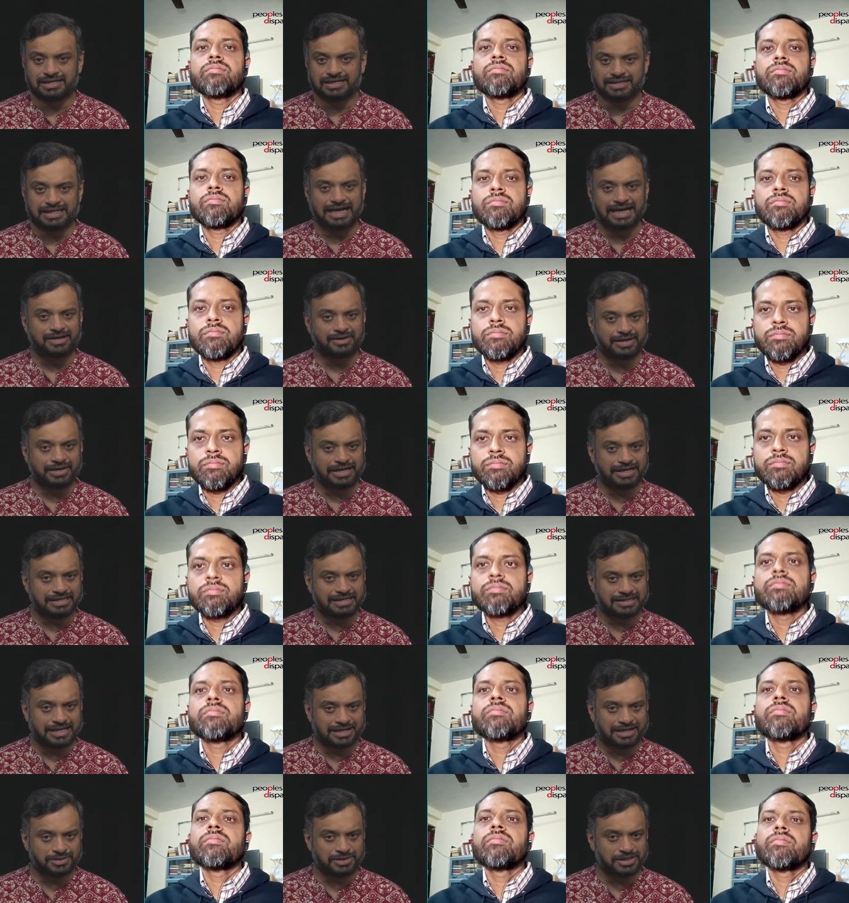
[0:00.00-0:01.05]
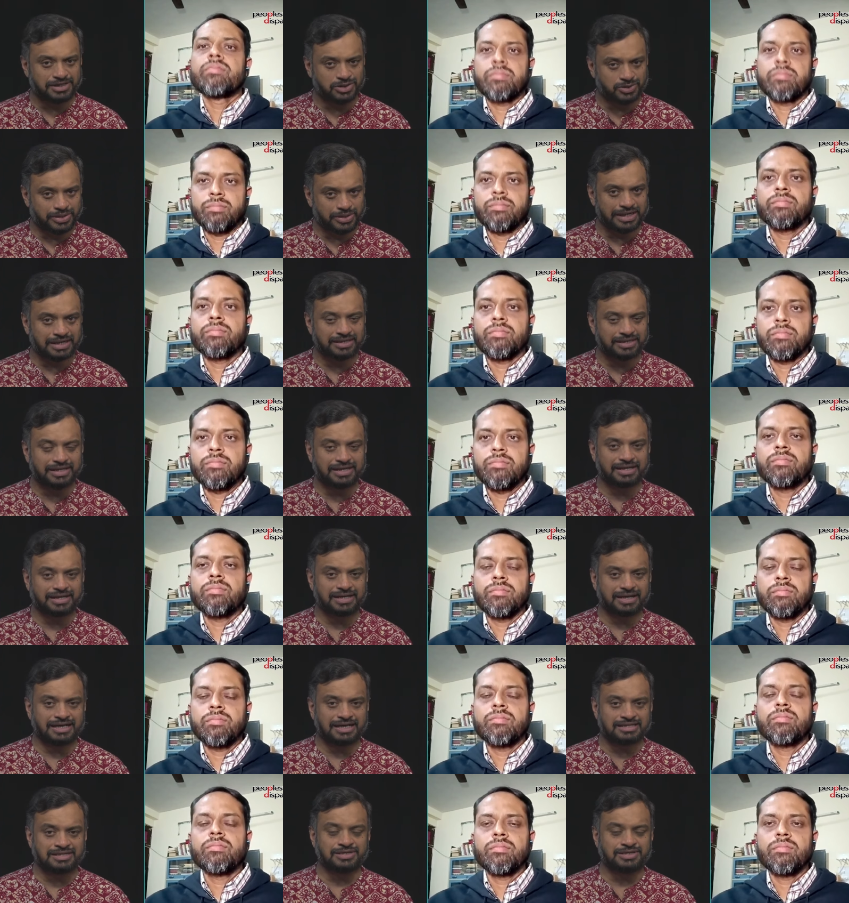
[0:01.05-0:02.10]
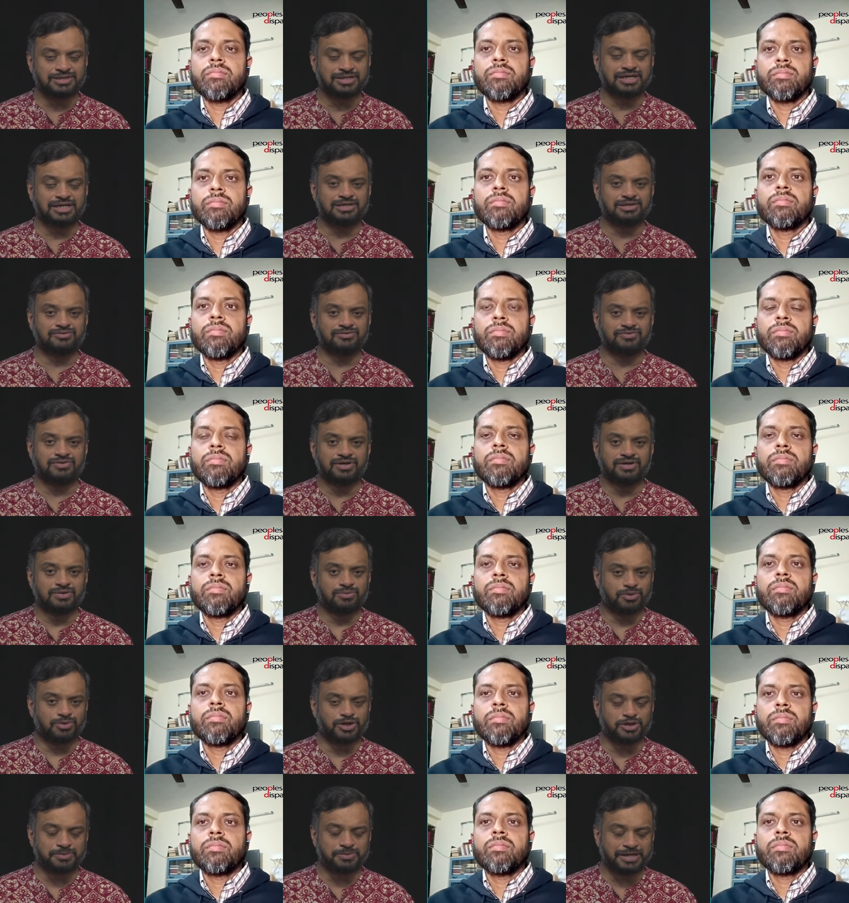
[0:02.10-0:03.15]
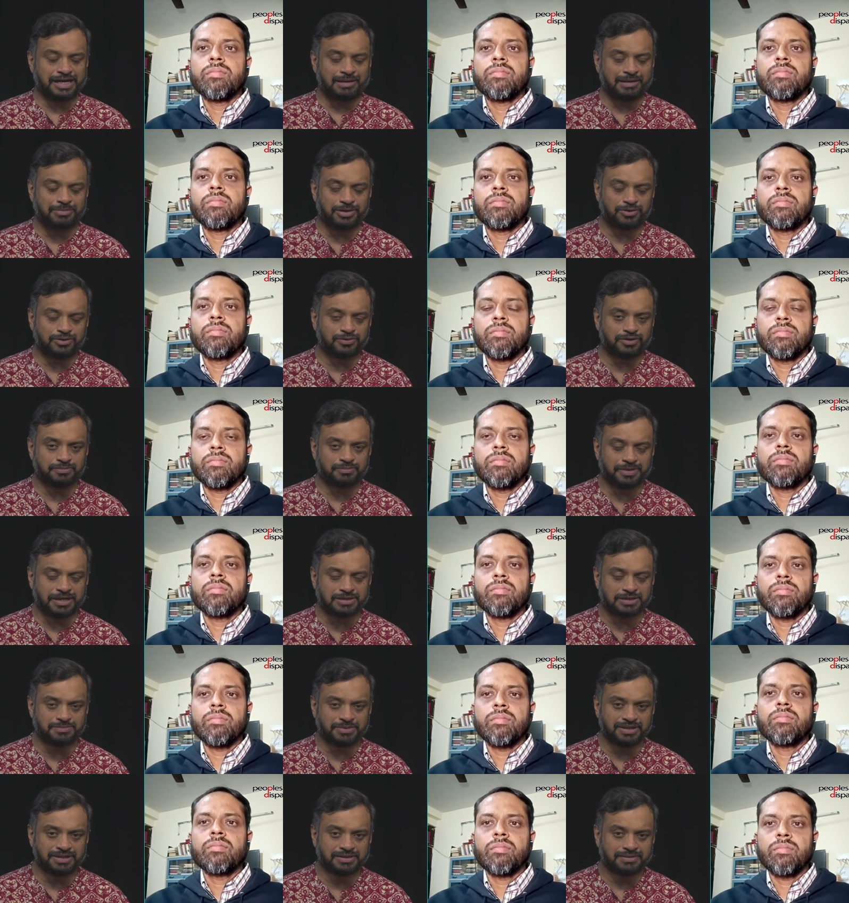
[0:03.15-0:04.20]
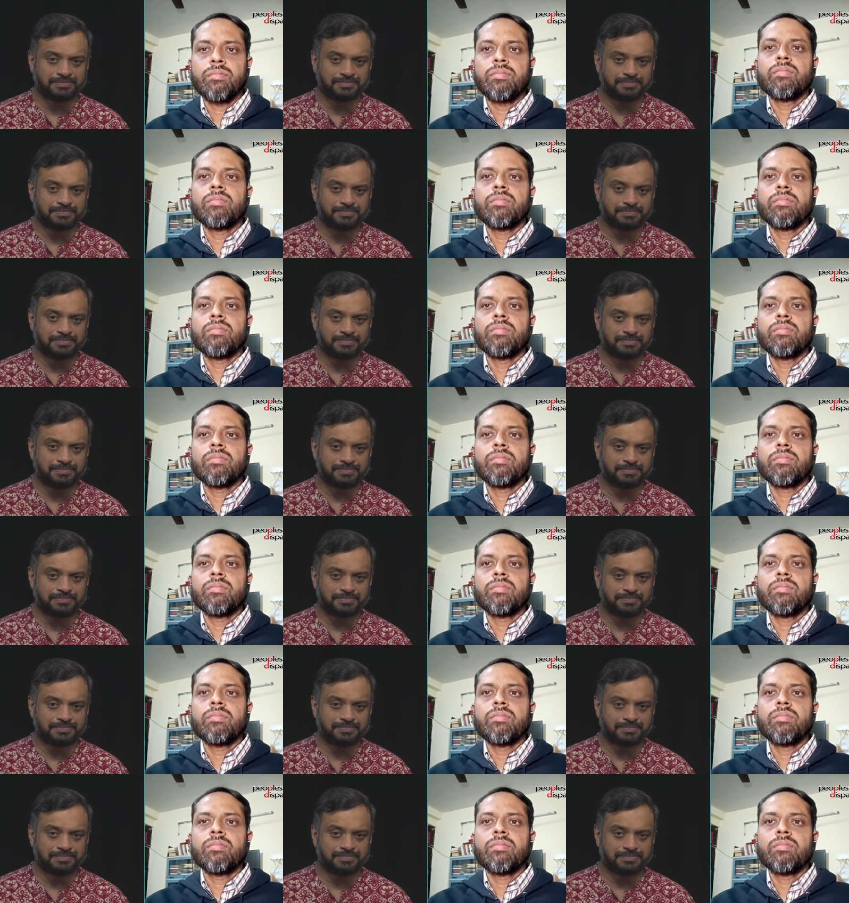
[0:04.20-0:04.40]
Speaker 1: That trend is actually strengthening as a result of what has been happening over the past month?